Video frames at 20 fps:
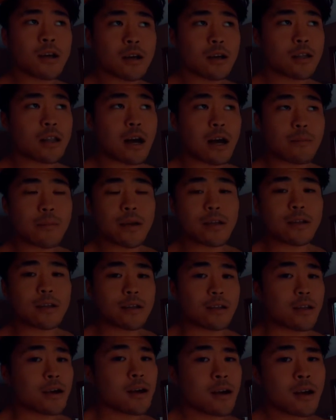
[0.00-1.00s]
climbing
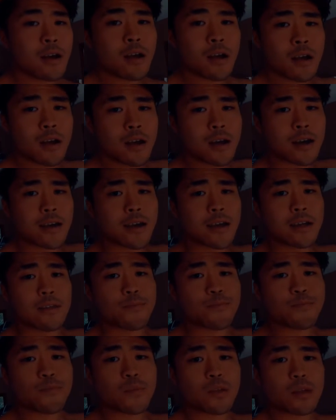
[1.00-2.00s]
and, again,
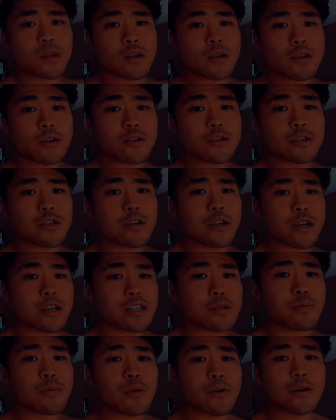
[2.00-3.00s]
usually
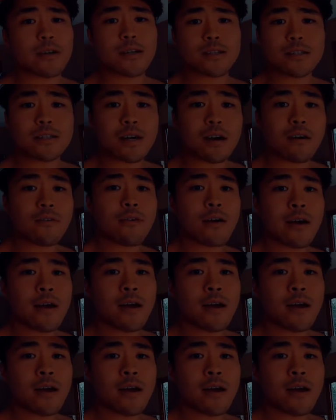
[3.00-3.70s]
exploring and stuff.